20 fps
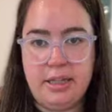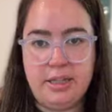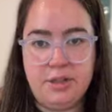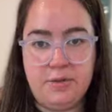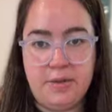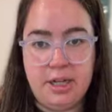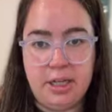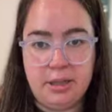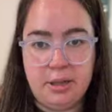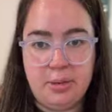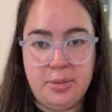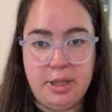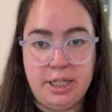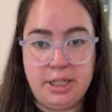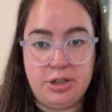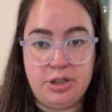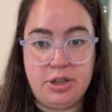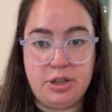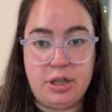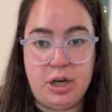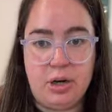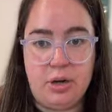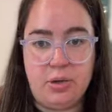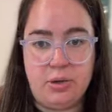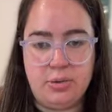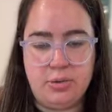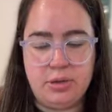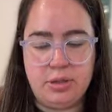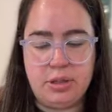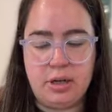These vanilla bean
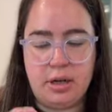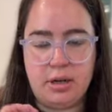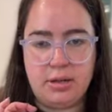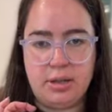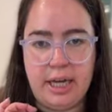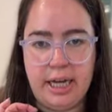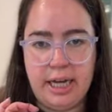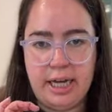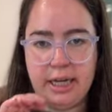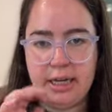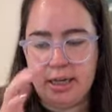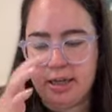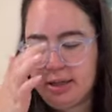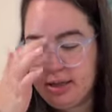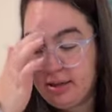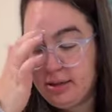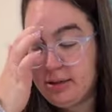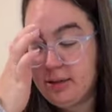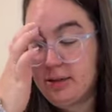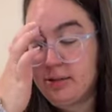scones are like,